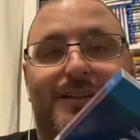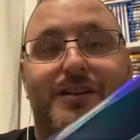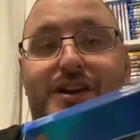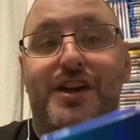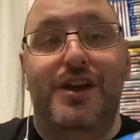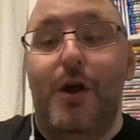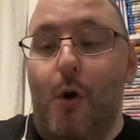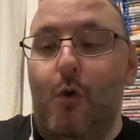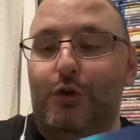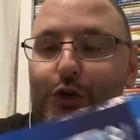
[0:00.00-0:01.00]

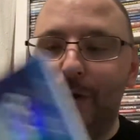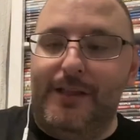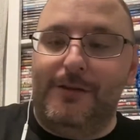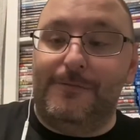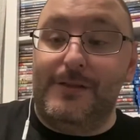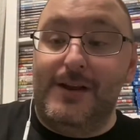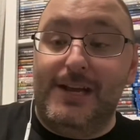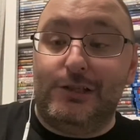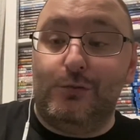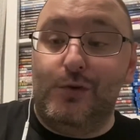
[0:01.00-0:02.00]
no trailer for the
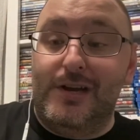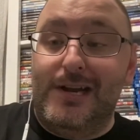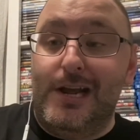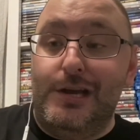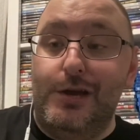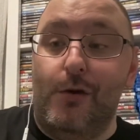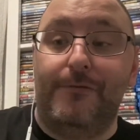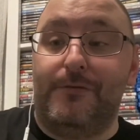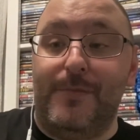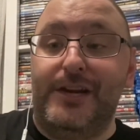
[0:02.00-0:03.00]
next one, no
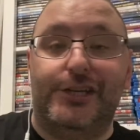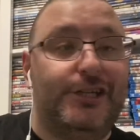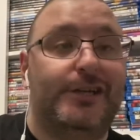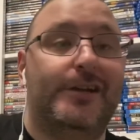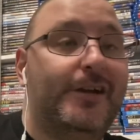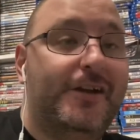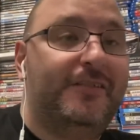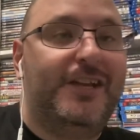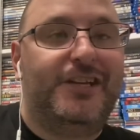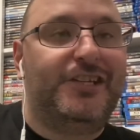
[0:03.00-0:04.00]
information.
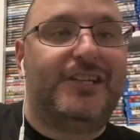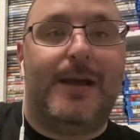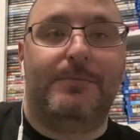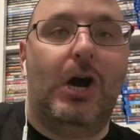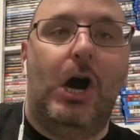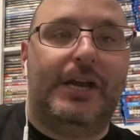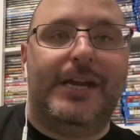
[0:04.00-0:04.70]
They just stopped talking.